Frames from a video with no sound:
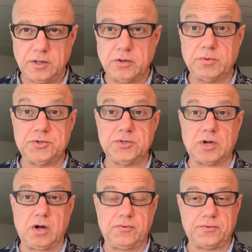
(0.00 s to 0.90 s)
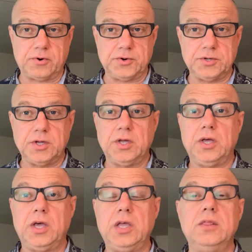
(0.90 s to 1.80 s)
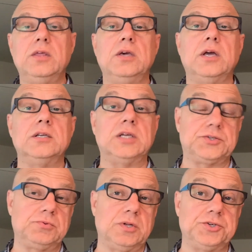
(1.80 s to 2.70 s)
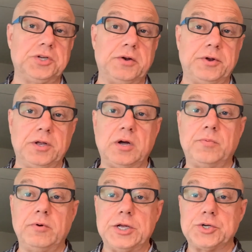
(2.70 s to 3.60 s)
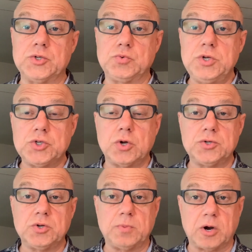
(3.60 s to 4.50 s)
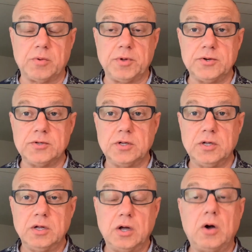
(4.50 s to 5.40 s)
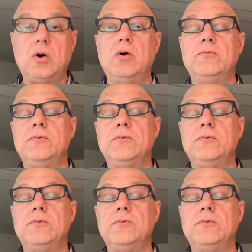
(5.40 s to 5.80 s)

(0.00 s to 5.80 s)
which is offered in the Industrial Engineering and Operations Research Department of